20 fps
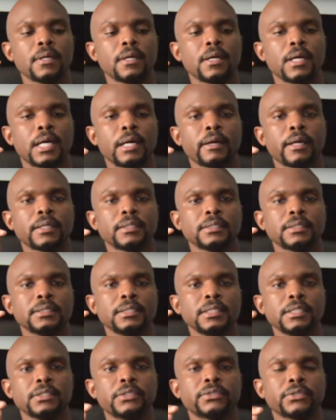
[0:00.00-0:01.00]
Alright, the
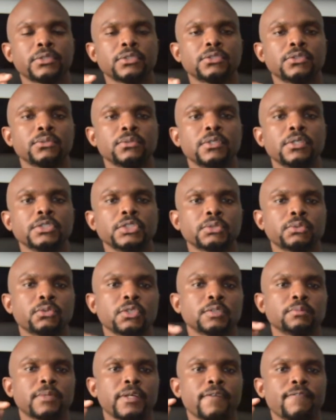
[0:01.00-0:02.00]
D3200
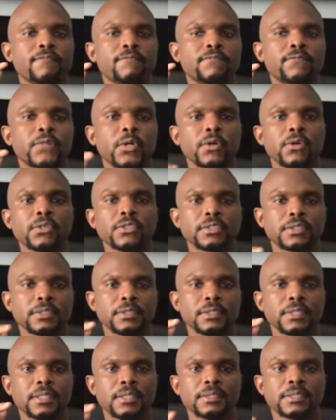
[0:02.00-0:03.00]
was my first
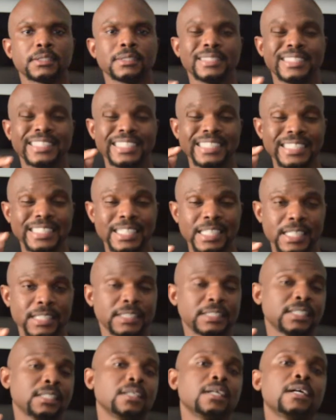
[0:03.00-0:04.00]

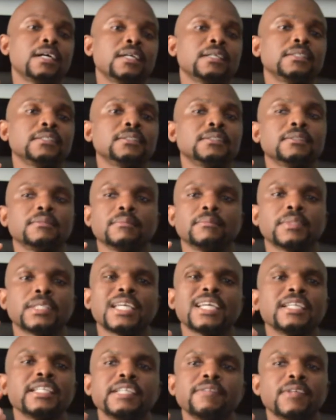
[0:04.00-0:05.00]
DSLR. I
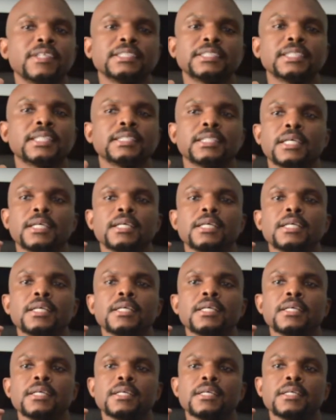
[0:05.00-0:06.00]
can never say that.
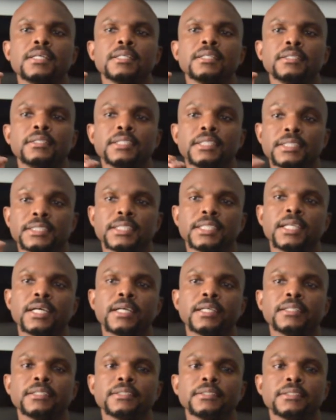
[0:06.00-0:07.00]

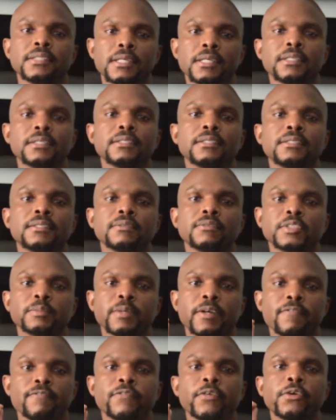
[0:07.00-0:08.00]
DSLR, yeah, was
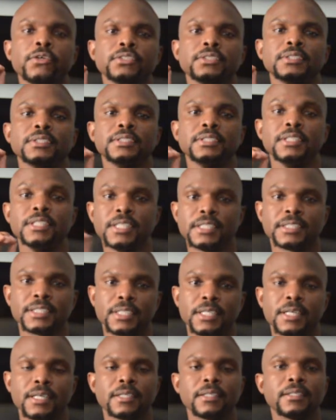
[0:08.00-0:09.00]
my first
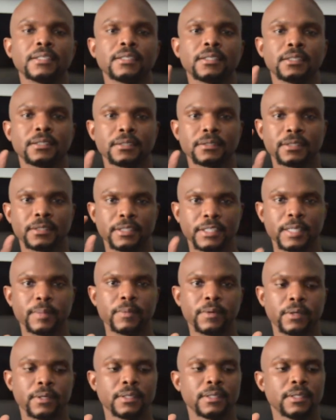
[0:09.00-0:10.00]
DSLR
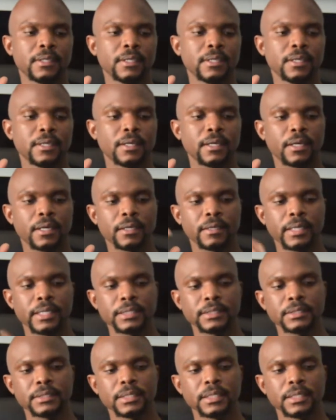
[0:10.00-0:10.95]
camera. Alright,